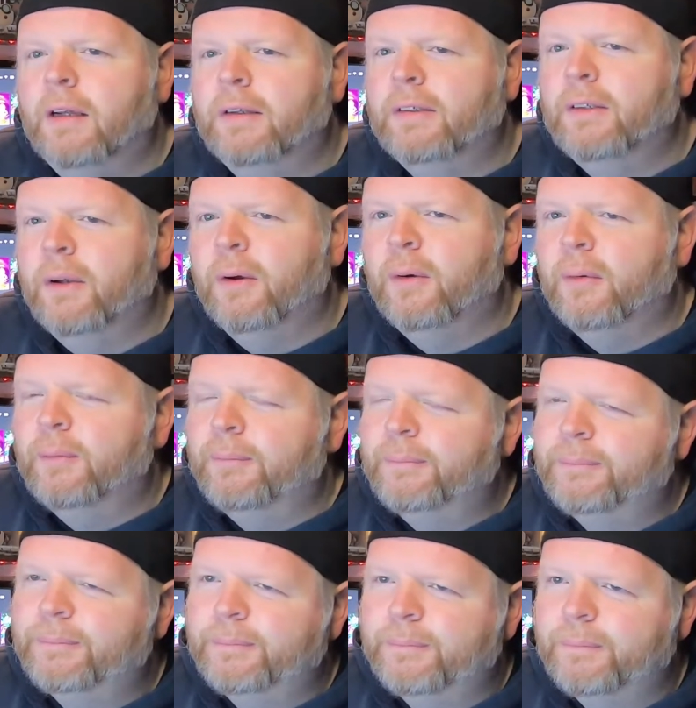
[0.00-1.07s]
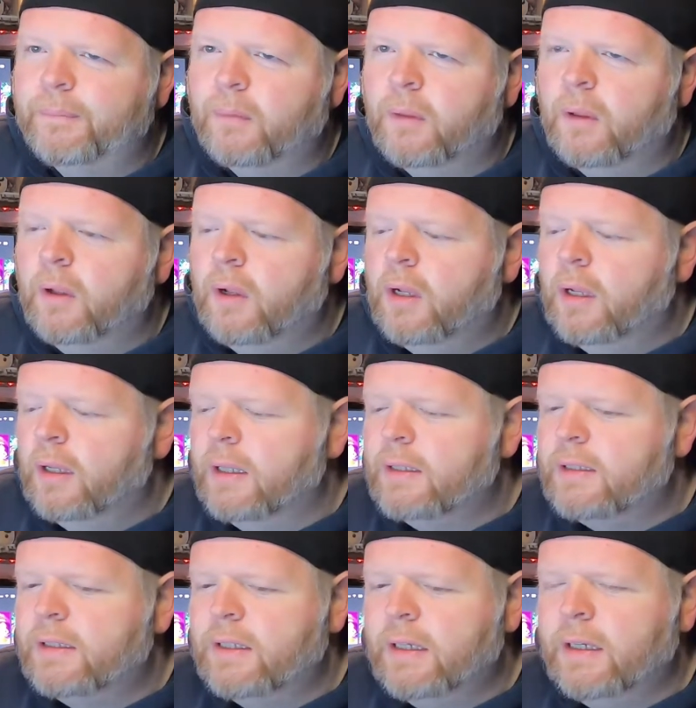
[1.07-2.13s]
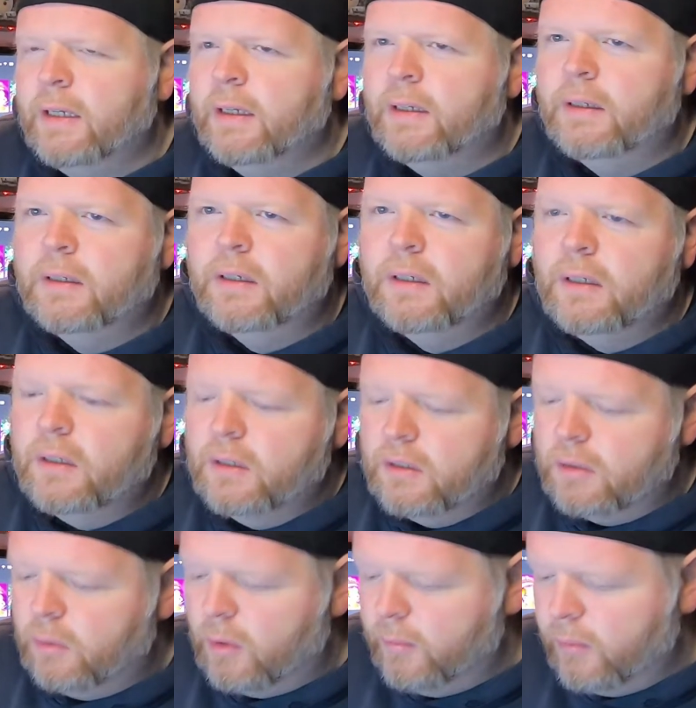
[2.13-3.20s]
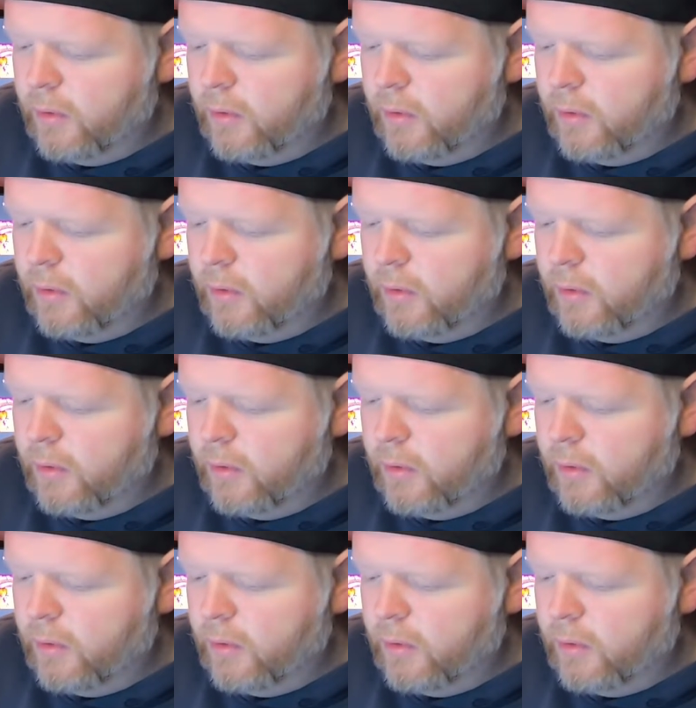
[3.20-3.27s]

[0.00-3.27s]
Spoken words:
So let's see. So what I'm